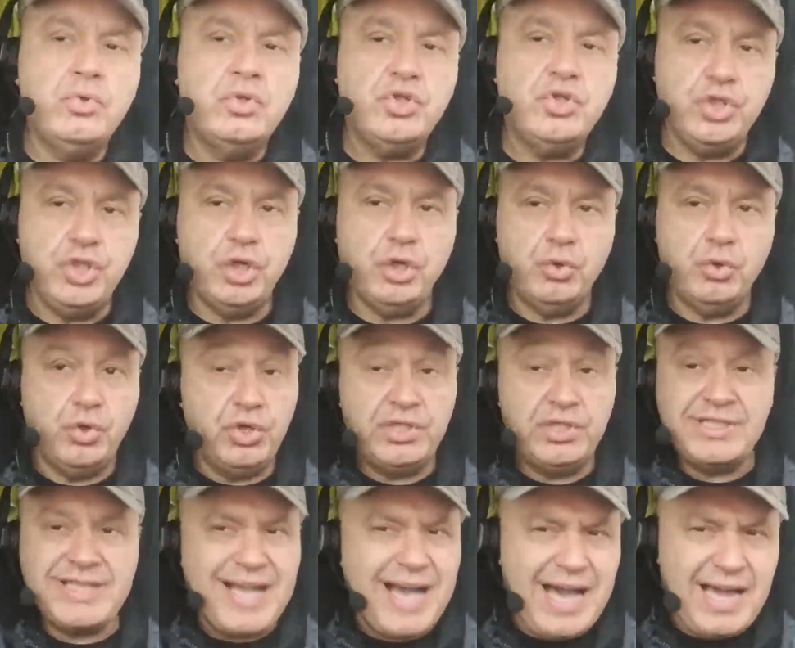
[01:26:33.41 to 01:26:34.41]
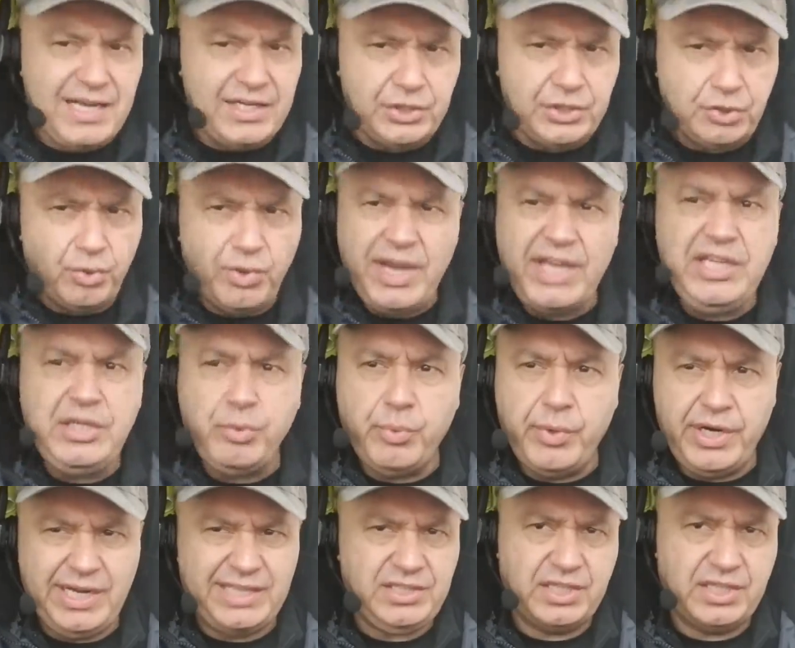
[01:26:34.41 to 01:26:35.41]
You know, or in college, or
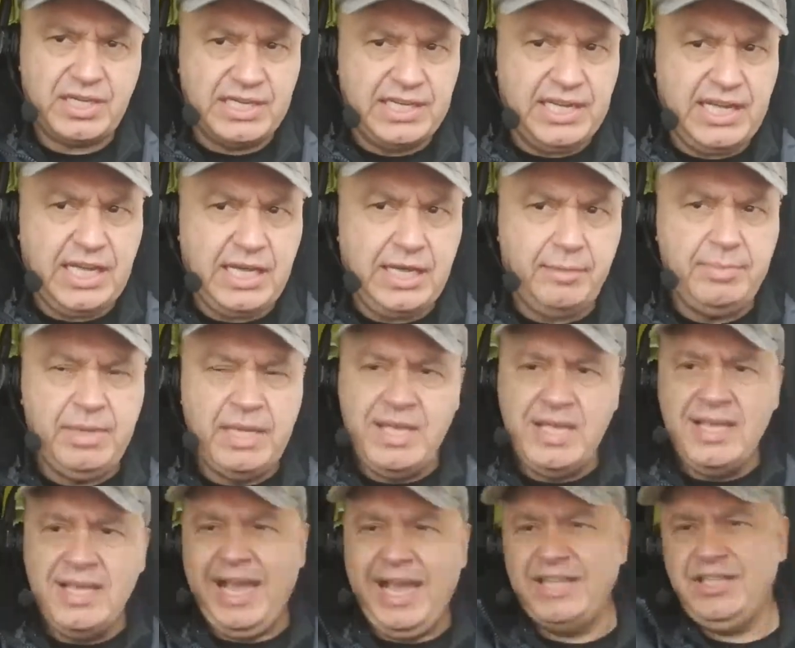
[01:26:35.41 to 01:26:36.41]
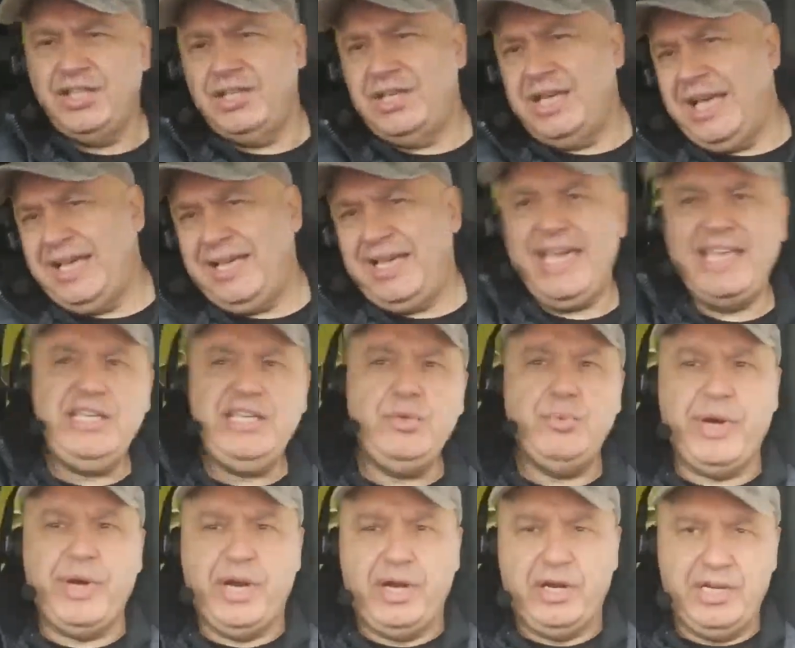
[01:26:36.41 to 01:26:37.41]
anywhere, at the club, at
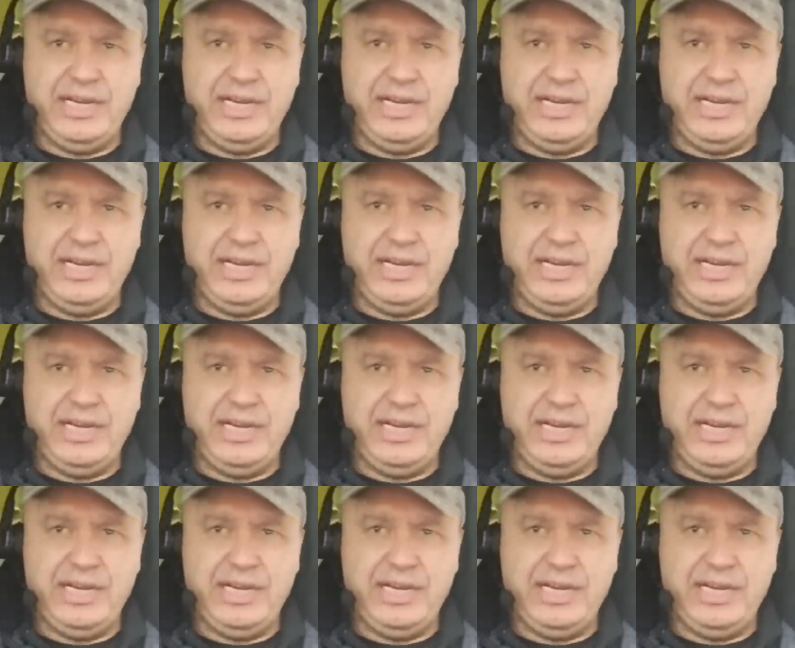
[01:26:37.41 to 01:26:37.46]
anywhere.